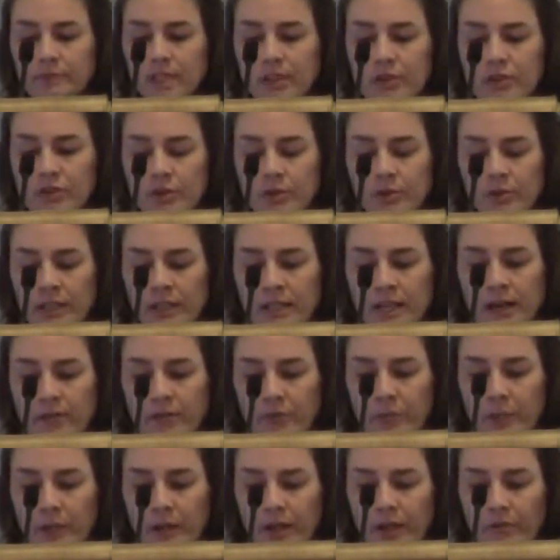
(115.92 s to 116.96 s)
Soon
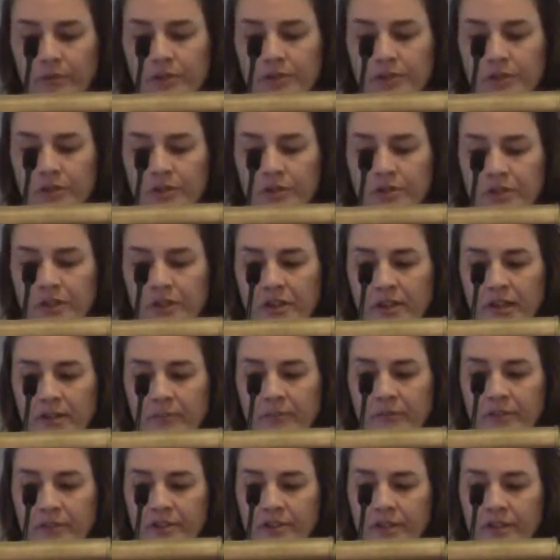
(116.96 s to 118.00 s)
enough, we are returned to the
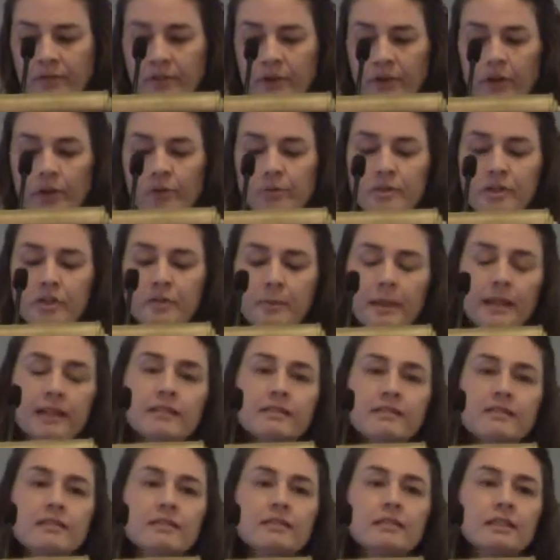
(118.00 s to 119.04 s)
comforts of our own
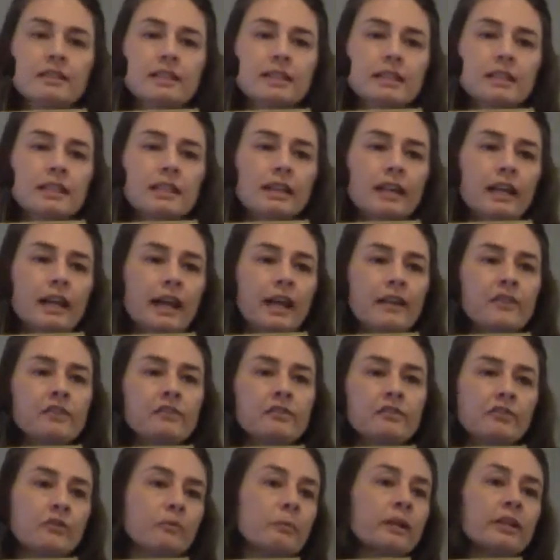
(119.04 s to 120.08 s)
space and
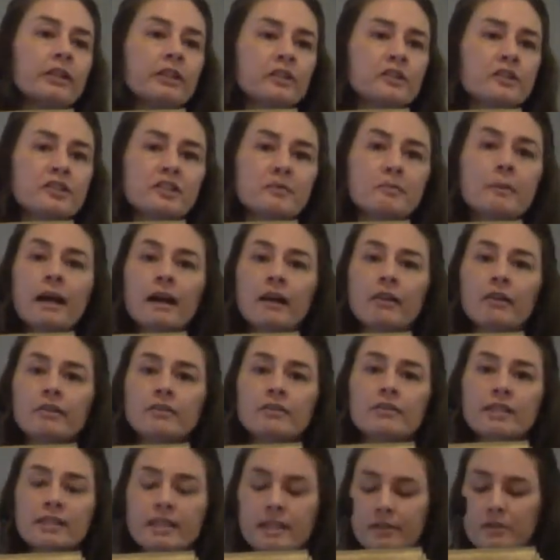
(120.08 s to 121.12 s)
the familiar
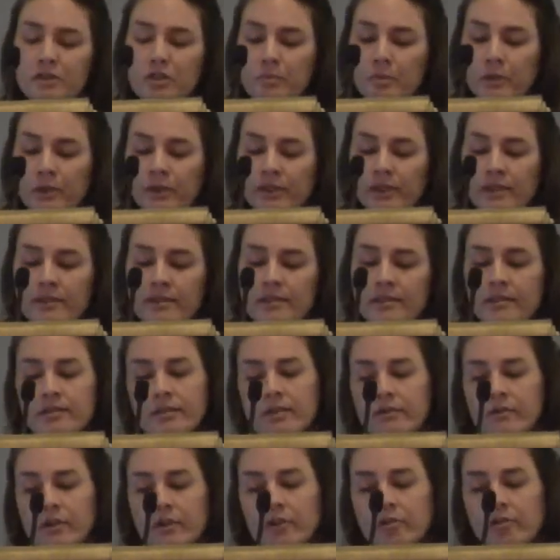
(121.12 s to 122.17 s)
smells and
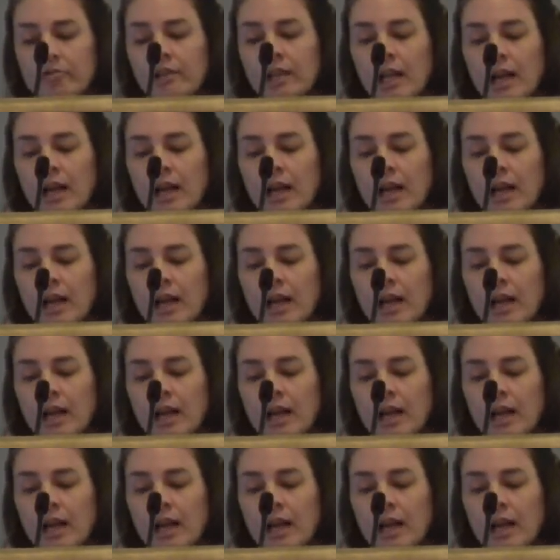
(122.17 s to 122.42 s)
experiences of our own